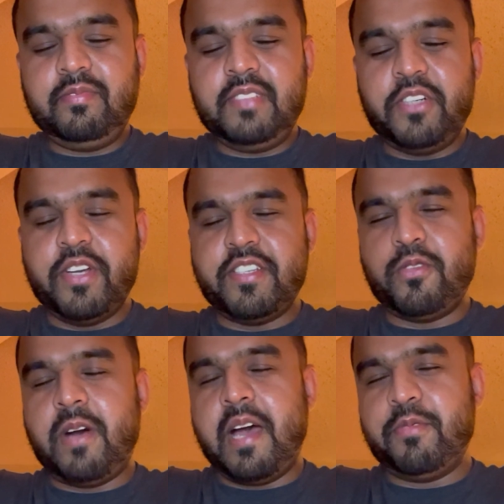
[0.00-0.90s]
Reason
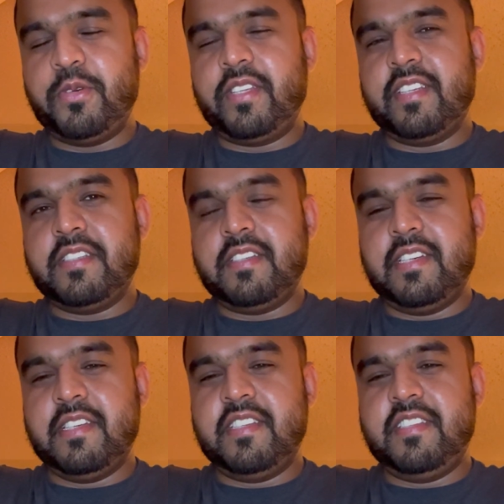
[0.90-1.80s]
why I'm doing this
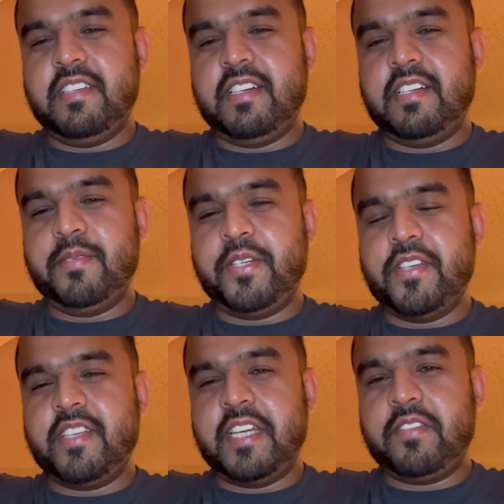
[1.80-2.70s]
is
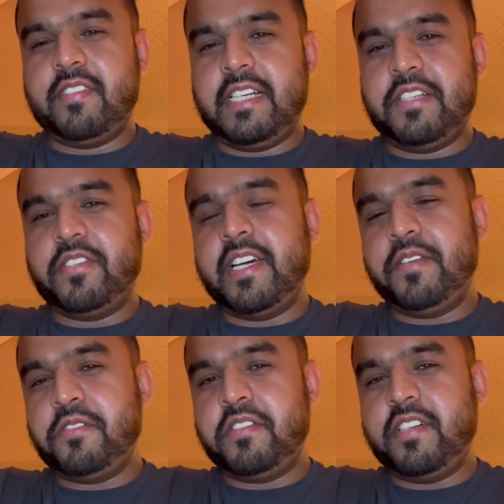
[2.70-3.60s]
because I tried
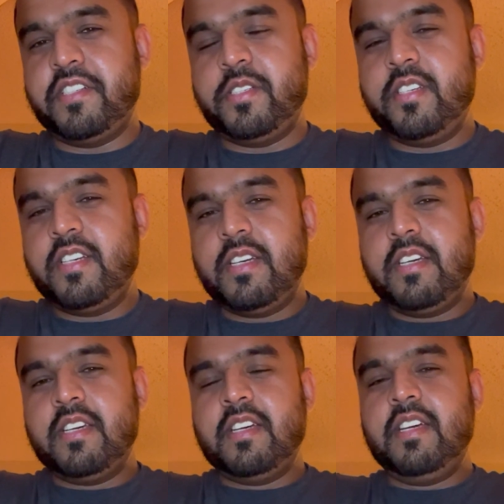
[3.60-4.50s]
to search
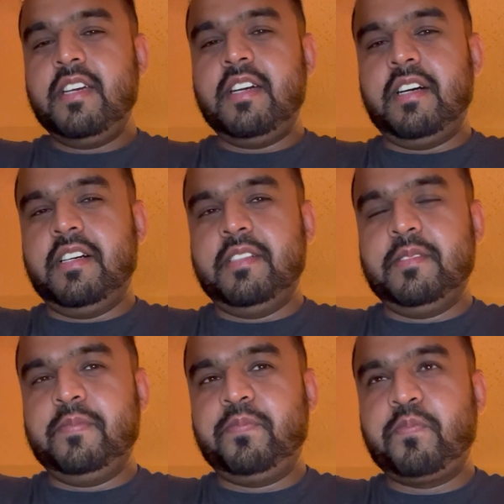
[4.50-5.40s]

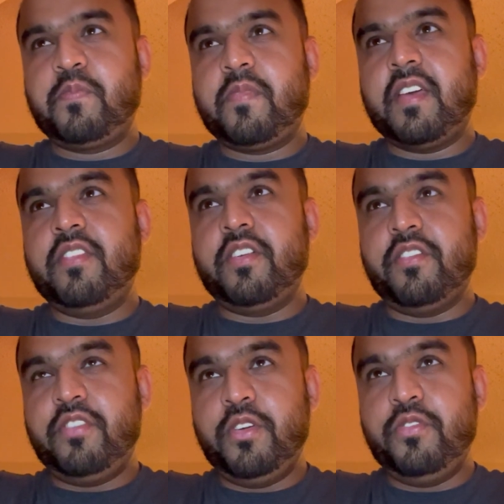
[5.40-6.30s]
um, the
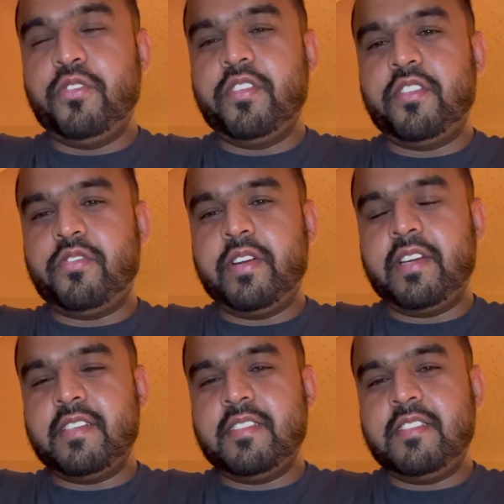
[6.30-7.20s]
review for this
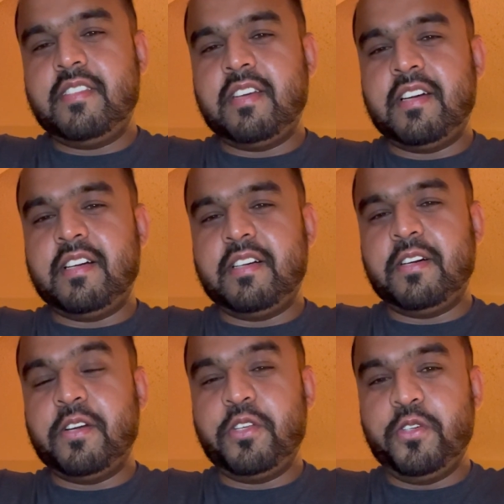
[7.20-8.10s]
fragrance
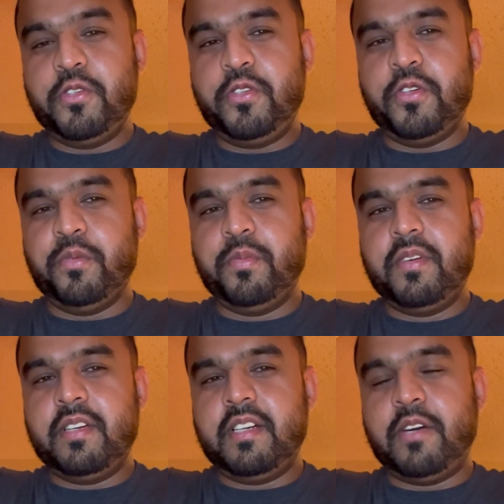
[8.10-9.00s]
on YouTube
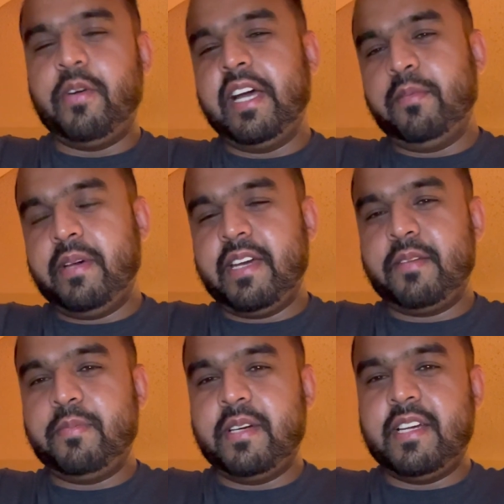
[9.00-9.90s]
a while
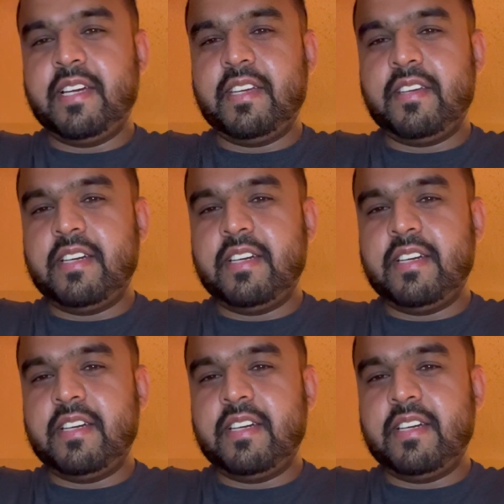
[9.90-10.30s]
back, but I